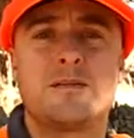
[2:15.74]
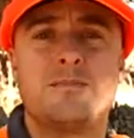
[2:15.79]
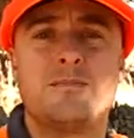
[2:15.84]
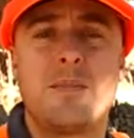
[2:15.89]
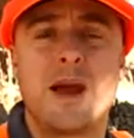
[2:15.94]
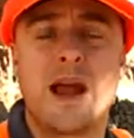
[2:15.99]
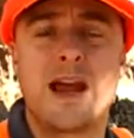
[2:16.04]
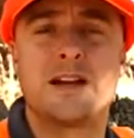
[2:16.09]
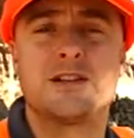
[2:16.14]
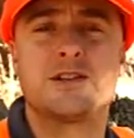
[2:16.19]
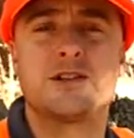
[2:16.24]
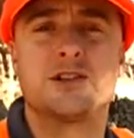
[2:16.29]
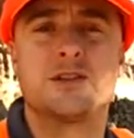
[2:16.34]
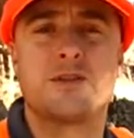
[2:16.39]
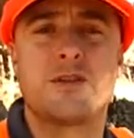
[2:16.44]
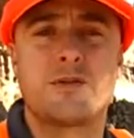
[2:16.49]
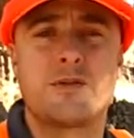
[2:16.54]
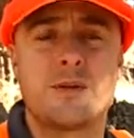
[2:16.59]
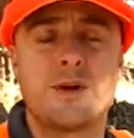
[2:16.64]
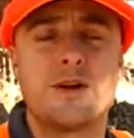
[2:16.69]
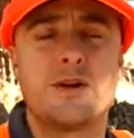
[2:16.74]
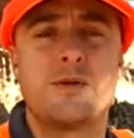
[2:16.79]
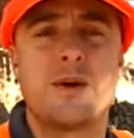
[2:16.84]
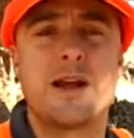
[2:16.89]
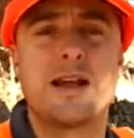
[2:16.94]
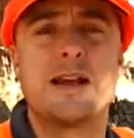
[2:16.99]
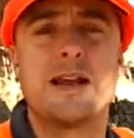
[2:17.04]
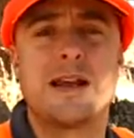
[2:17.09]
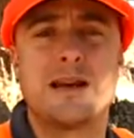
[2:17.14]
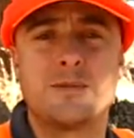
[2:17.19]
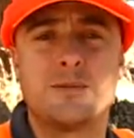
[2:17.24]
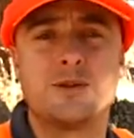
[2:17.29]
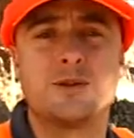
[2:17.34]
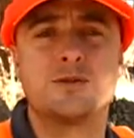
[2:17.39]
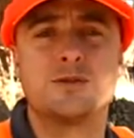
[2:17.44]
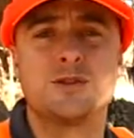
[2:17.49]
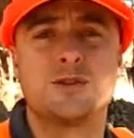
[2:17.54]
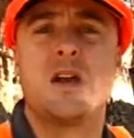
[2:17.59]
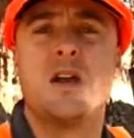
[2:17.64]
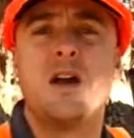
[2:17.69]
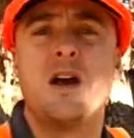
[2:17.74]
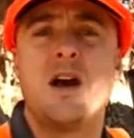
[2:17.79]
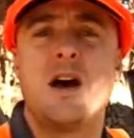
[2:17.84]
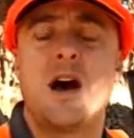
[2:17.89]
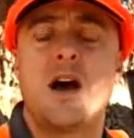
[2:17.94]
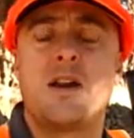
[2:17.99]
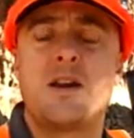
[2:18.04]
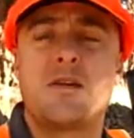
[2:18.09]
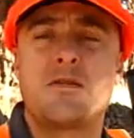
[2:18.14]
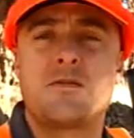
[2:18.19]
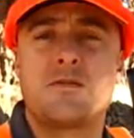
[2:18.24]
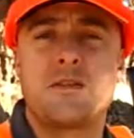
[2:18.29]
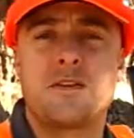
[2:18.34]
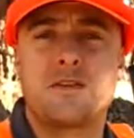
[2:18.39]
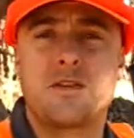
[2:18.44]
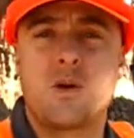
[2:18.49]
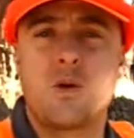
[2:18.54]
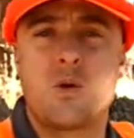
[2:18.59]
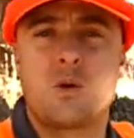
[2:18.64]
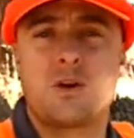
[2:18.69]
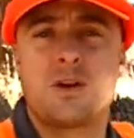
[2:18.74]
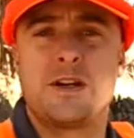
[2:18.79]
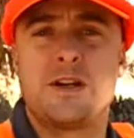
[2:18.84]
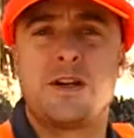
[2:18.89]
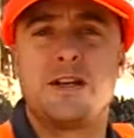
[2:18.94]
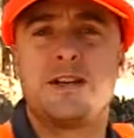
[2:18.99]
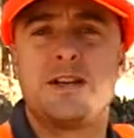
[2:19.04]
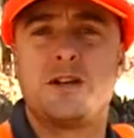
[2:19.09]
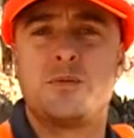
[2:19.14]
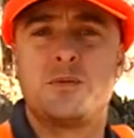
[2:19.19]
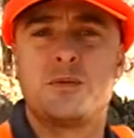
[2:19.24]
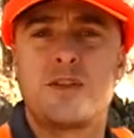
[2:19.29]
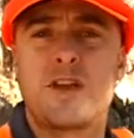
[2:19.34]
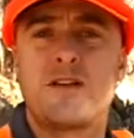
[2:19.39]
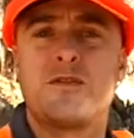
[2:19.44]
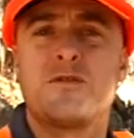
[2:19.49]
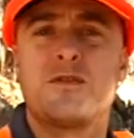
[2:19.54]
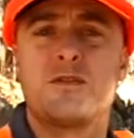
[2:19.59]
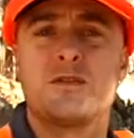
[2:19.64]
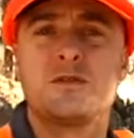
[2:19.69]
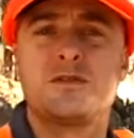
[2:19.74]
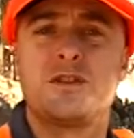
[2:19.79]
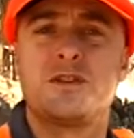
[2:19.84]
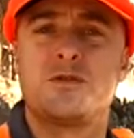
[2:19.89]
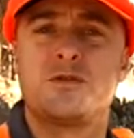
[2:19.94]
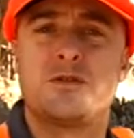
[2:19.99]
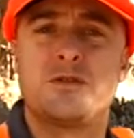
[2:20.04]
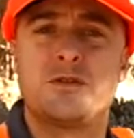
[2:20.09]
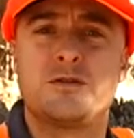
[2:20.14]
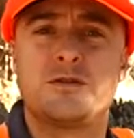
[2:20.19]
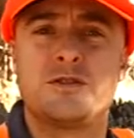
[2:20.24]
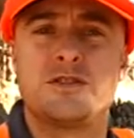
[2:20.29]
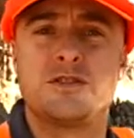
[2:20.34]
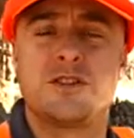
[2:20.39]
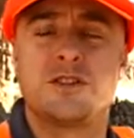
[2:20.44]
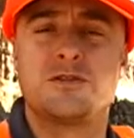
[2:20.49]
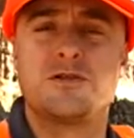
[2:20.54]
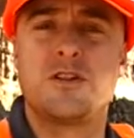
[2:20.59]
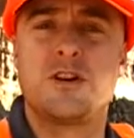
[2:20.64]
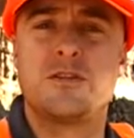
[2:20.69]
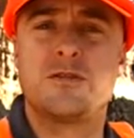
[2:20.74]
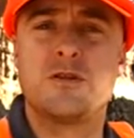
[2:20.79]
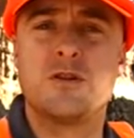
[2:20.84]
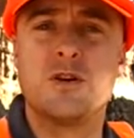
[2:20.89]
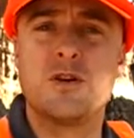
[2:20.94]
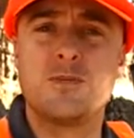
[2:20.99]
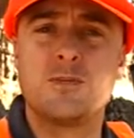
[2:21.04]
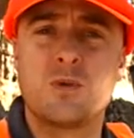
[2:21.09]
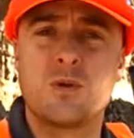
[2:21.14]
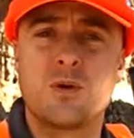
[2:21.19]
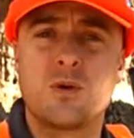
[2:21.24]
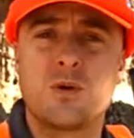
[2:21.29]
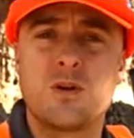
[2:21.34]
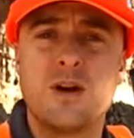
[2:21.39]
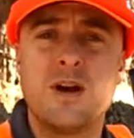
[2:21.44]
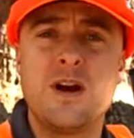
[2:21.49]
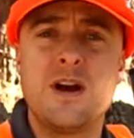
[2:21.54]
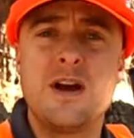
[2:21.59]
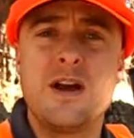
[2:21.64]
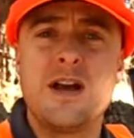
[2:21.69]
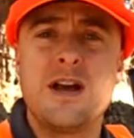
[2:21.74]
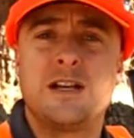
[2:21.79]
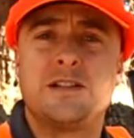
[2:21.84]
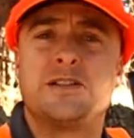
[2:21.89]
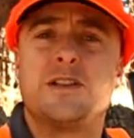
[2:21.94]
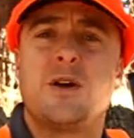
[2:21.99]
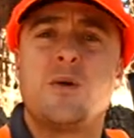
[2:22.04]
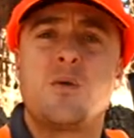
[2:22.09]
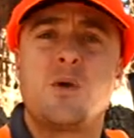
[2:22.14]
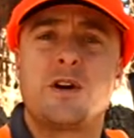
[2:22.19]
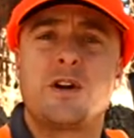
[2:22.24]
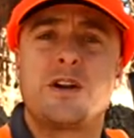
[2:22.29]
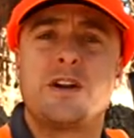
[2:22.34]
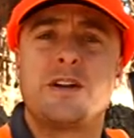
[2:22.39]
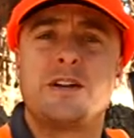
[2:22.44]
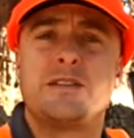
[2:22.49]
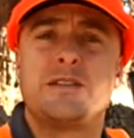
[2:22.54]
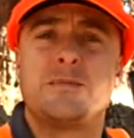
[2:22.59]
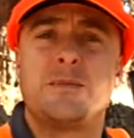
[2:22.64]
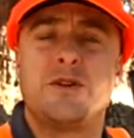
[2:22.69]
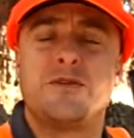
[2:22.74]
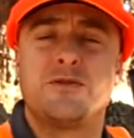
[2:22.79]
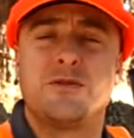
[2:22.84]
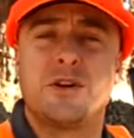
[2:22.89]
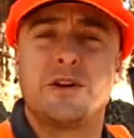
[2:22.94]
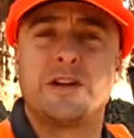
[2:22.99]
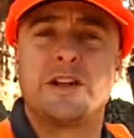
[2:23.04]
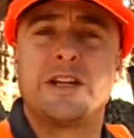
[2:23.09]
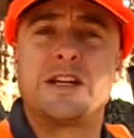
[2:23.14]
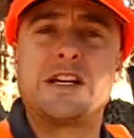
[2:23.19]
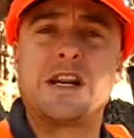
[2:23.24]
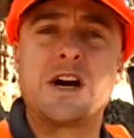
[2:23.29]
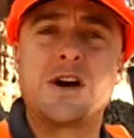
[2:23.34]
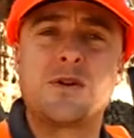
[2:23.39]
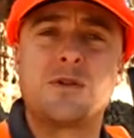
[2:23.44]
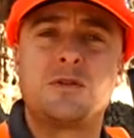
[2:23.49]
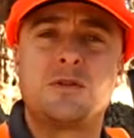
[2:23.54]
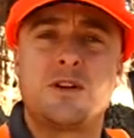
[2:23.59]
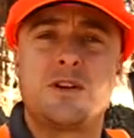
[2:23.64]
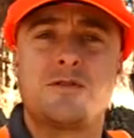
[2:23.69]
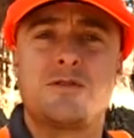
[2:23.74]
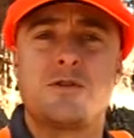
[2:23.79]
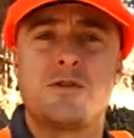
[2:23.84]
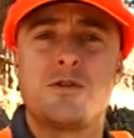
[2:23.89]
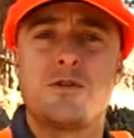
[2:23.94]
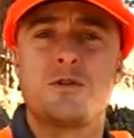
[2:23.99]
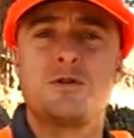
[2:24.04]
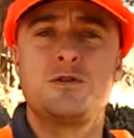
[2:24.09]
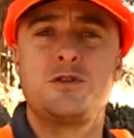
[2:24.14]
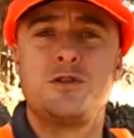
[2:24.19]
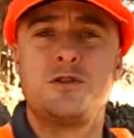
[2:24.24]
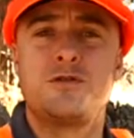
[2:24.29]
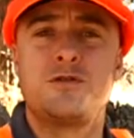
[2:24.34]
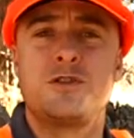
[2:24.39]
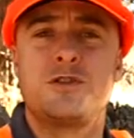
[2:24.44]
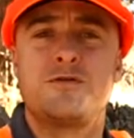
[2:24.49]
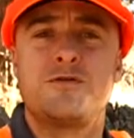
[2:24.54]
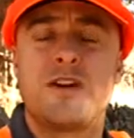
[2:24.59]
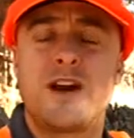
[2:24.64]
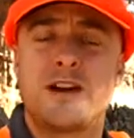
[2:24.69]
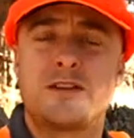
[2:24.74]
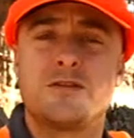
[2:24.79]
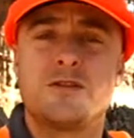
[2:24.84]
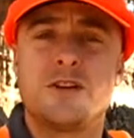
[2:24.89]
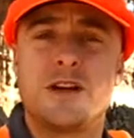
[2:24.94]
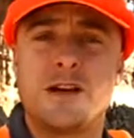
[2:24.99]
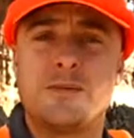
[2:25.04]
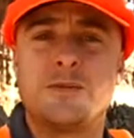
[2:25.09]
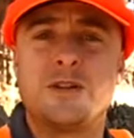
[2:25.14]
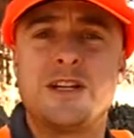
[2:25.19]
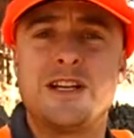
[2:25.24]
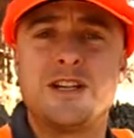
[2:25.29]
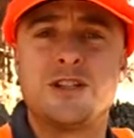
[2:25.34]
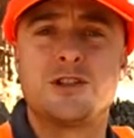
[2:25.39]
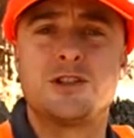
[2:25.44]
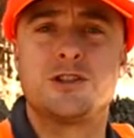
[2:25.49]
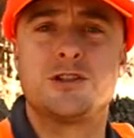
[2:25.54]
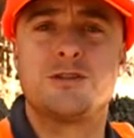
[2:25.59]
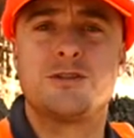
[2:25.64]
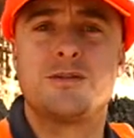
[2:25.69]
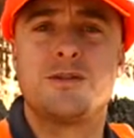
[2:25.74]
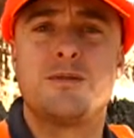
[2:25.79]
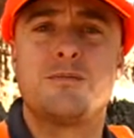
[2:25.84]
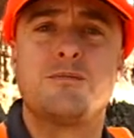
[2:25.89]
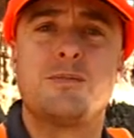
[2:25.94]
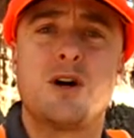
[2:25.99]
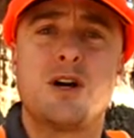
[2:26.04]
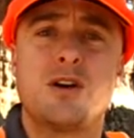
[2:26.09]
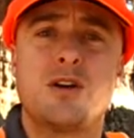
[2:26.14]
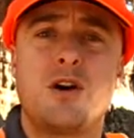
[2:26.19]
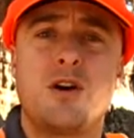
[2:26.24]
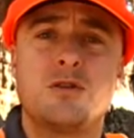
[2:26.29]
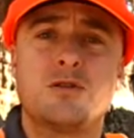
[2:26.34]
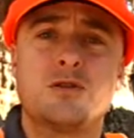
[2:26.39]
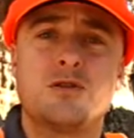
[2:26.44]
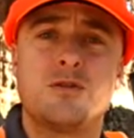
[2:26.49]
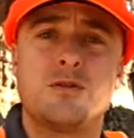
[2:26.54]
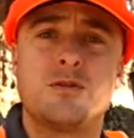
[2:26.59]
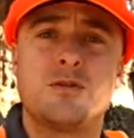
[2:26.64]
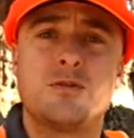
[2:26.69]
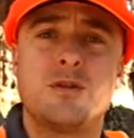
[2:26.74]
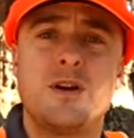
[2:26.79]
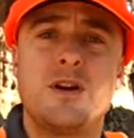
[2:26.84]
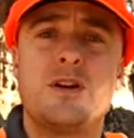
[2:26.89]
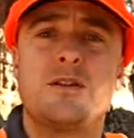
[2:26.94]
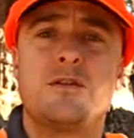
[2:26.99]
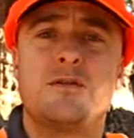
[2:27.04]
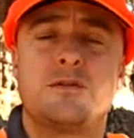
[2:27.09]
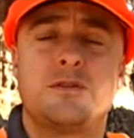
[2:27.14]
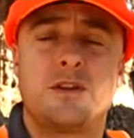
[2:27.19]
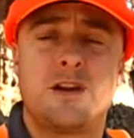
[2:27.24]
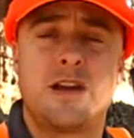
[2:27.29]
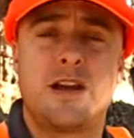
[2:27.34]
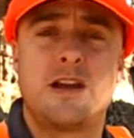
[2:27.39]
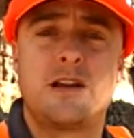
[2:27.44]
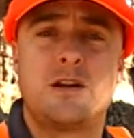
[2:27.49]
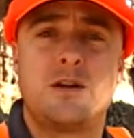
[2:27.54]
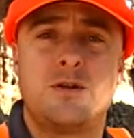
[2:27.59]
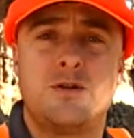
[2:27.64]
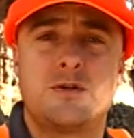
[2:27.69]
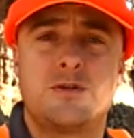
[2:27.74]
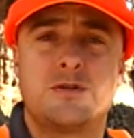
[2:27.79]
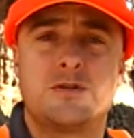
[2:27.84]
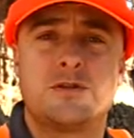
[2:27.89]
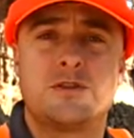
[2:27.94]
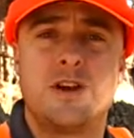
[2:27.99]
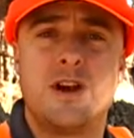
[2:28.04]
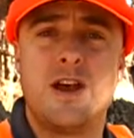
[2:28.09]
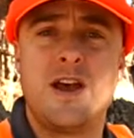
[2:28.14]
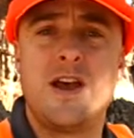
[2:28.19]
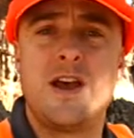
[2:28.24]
match 308 ammos. Another thing that Hornady did when they first introduced the 6.5 Creedmoor is they wanted it to be friendly not only for those using factory ammunition, but also to hand loaders.